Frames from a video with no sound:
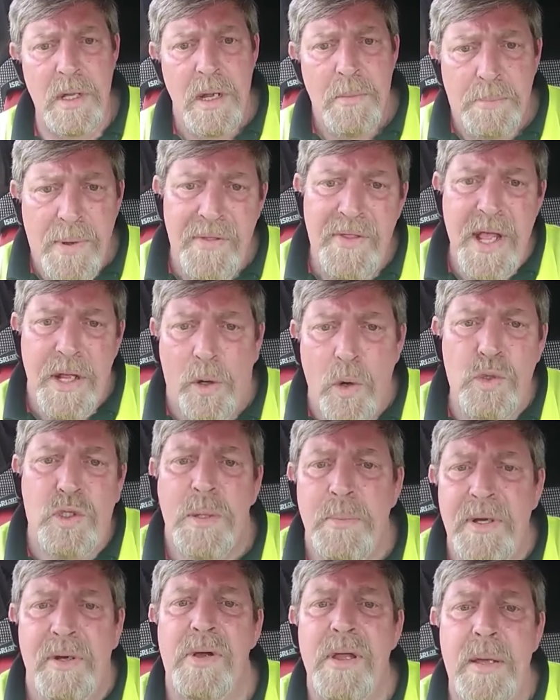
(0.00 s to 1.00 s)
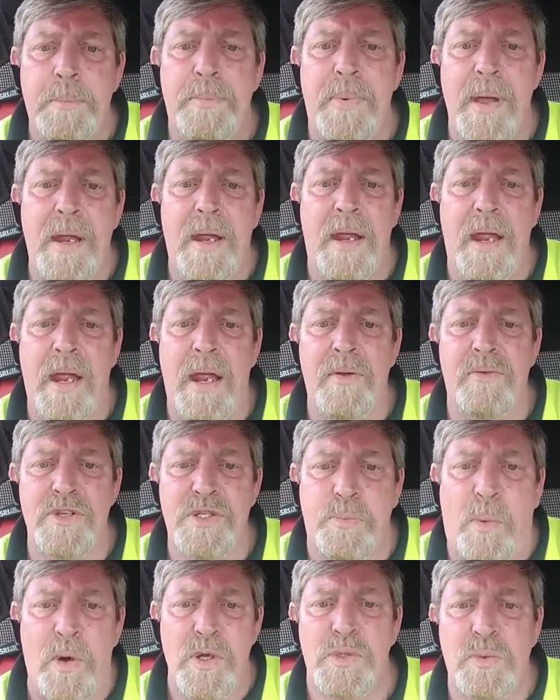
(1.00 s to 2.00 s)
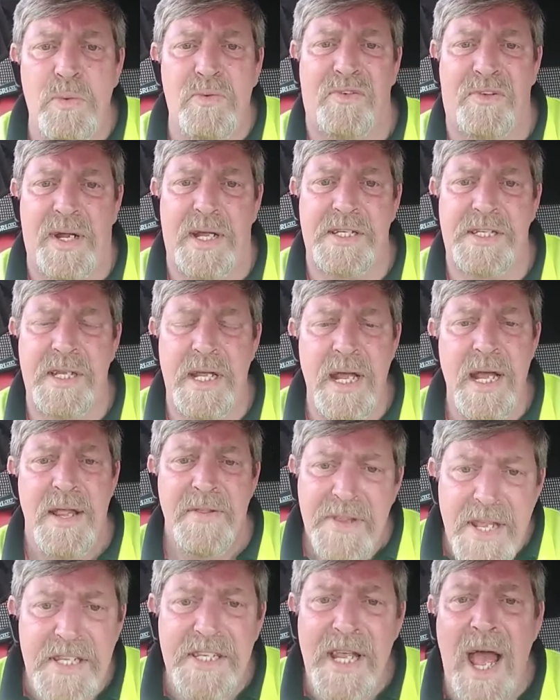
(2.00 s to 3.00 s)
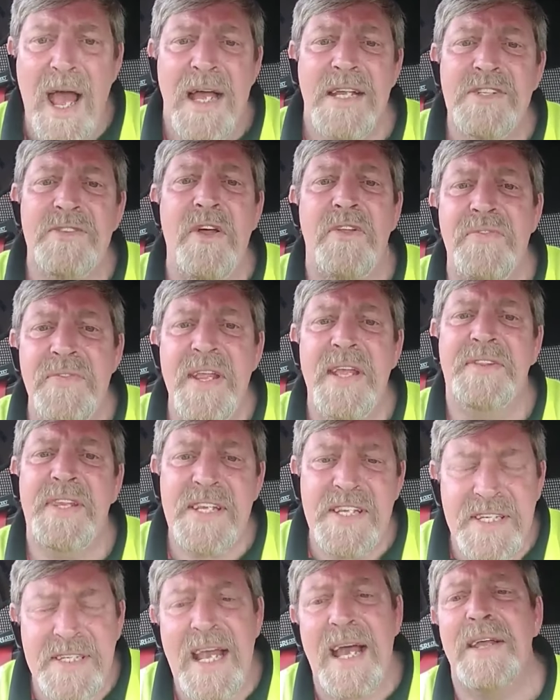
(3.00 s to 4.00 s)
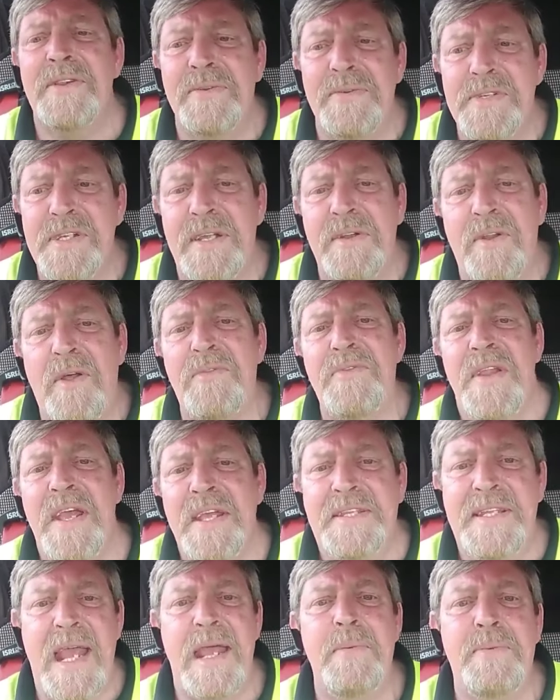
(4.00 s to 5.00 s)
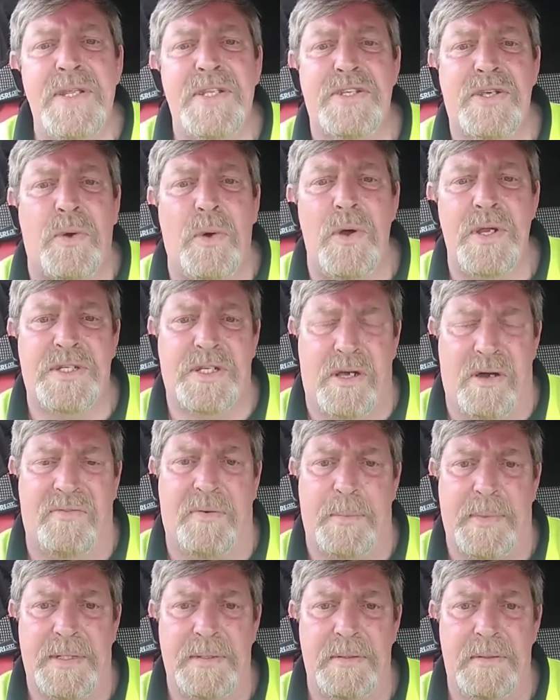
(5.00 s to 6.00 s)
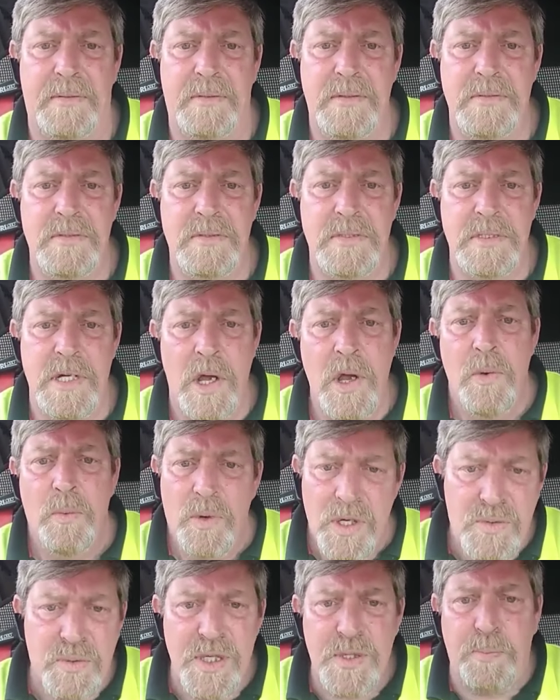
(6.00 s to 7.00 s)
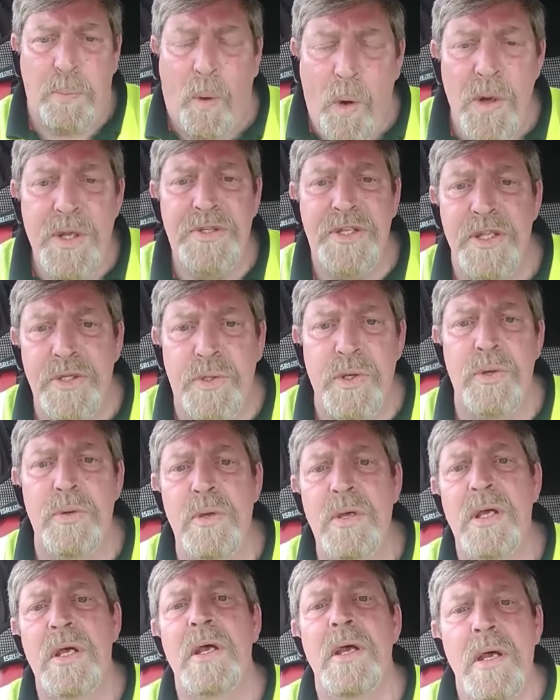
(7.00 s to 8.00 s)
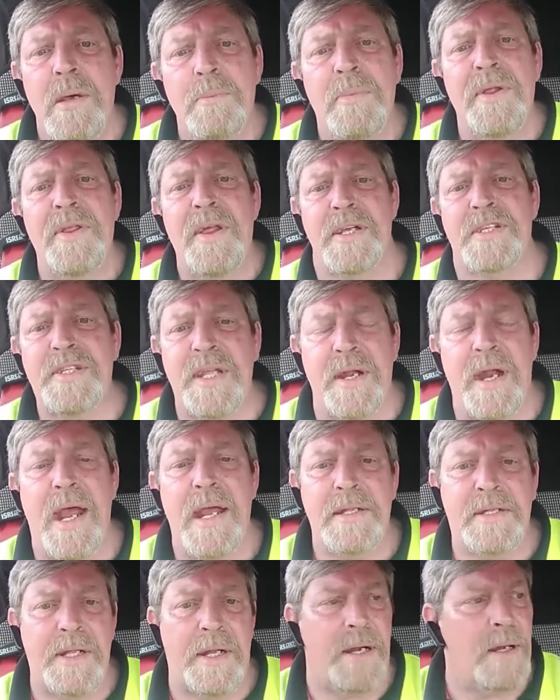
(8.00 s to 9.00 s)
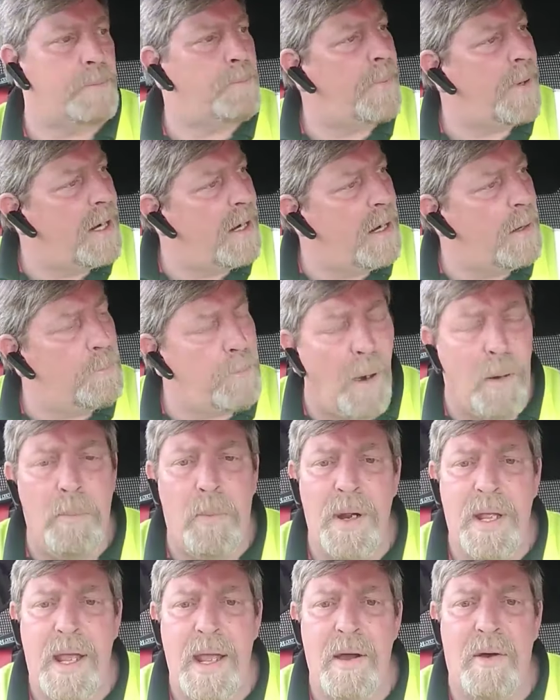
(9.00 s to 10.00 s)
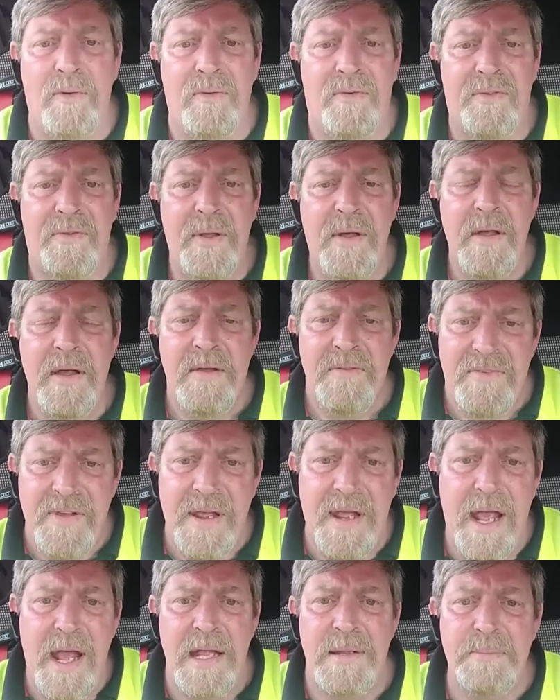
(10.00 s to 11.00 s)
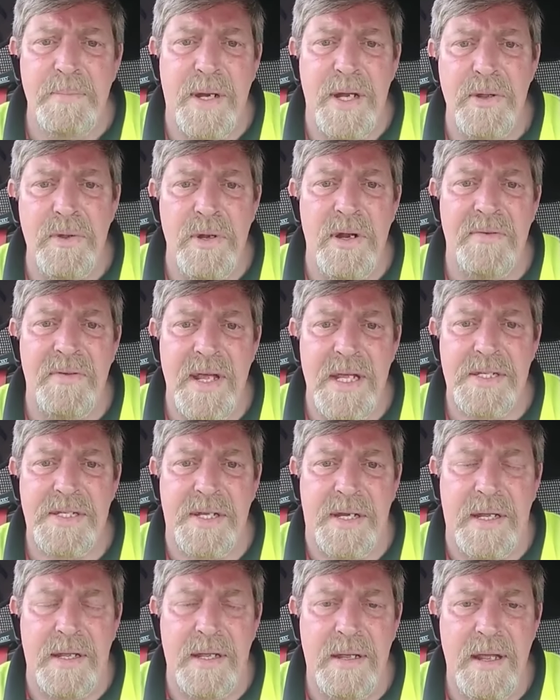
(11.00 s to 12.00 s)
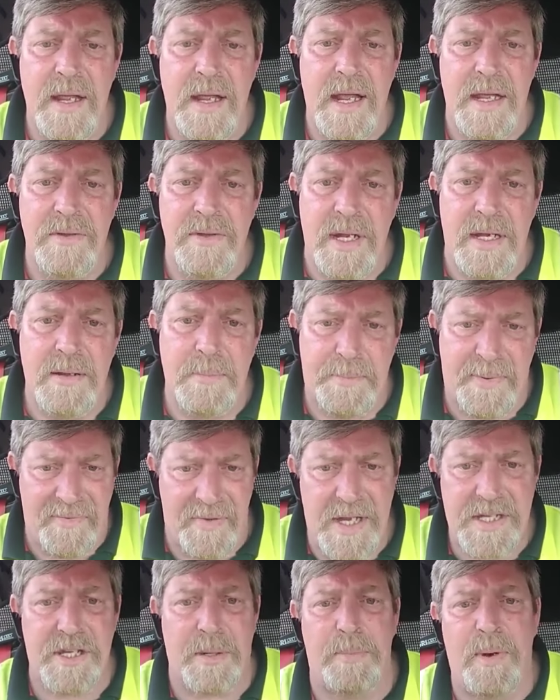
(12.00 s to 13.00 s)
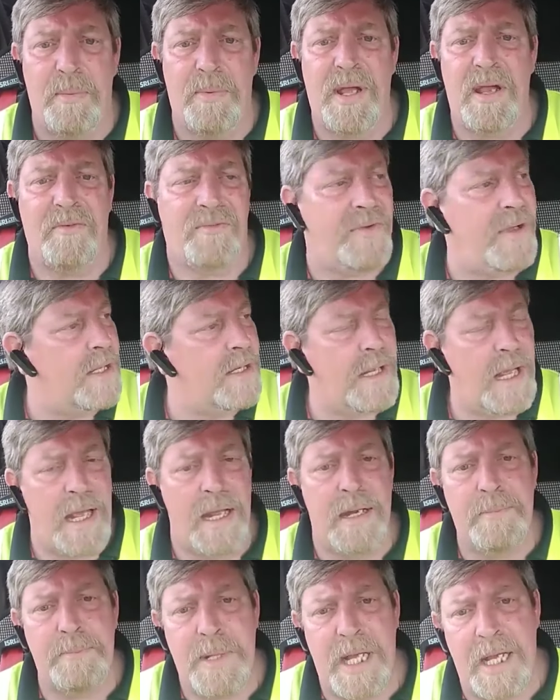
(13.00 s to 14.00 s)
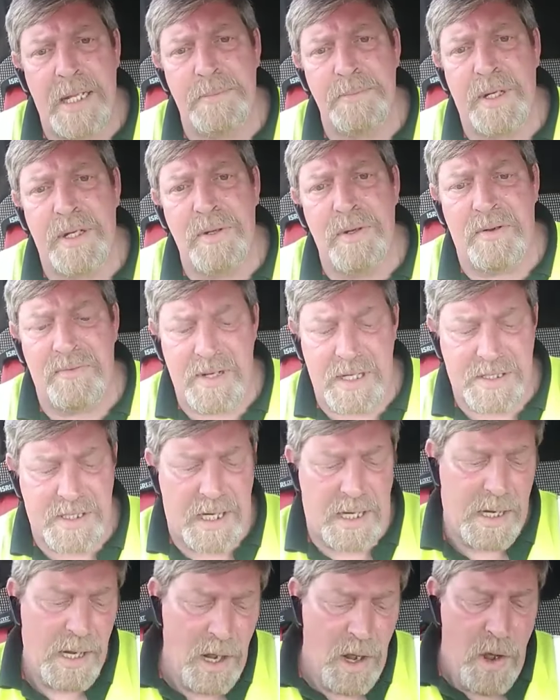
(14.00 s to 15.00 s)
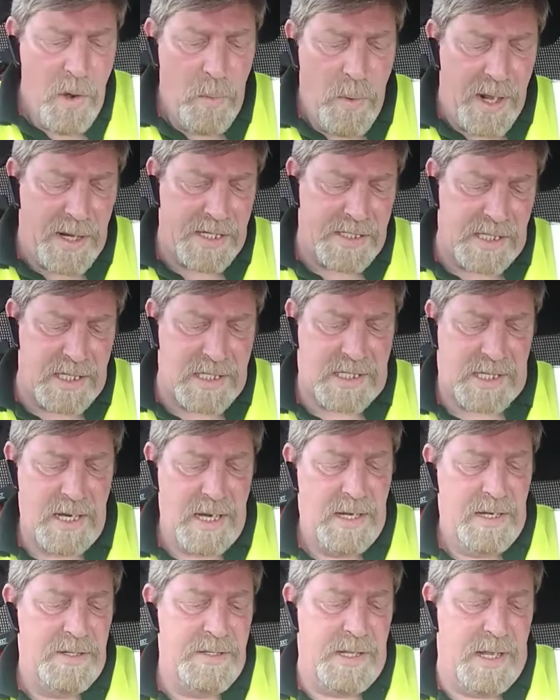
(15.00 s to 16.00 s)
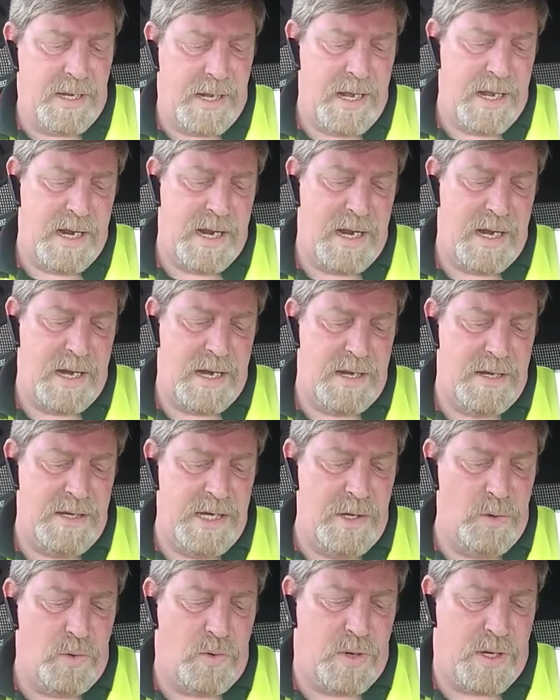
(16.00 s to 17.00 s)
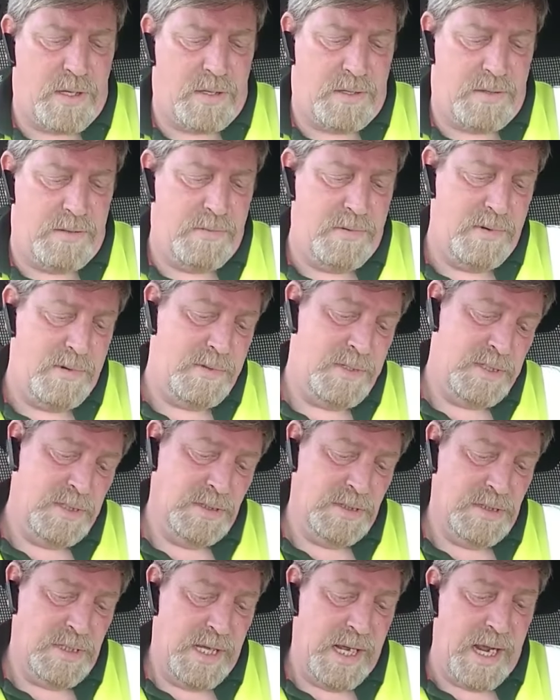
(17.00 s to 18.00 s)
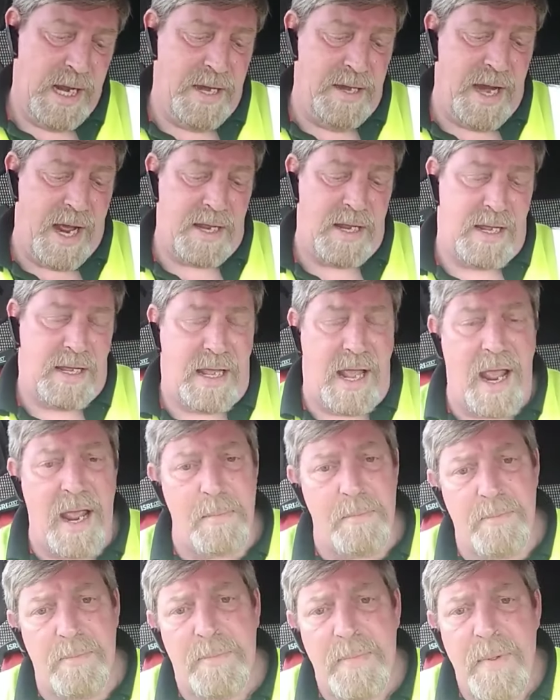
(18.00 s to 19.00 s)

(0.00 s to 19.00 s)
but they're ultimately uh, responsible for this. This has nothing. This scandal has got nothing to do with the Scottish government, which was pointed out by this director of uh, public health for Edinburgh University, uh, Professor of Public Health for Edinburgh University. Whereas this Neil he Nick Kempe